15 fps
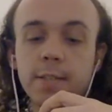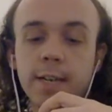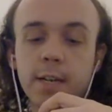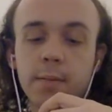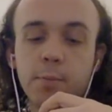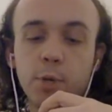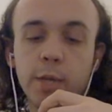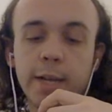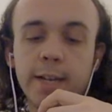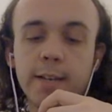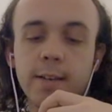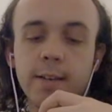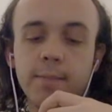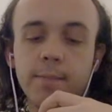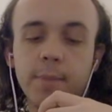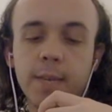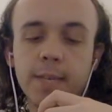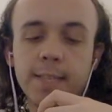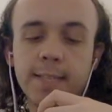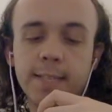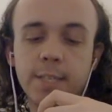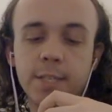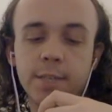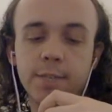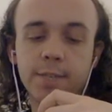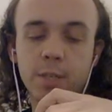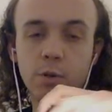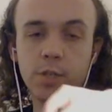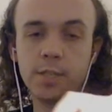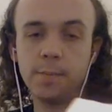I could put like a Sisters of
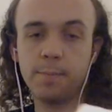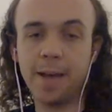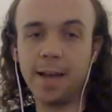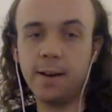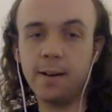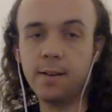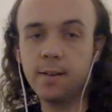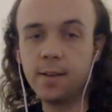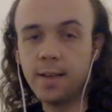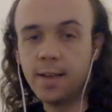Slaughter banner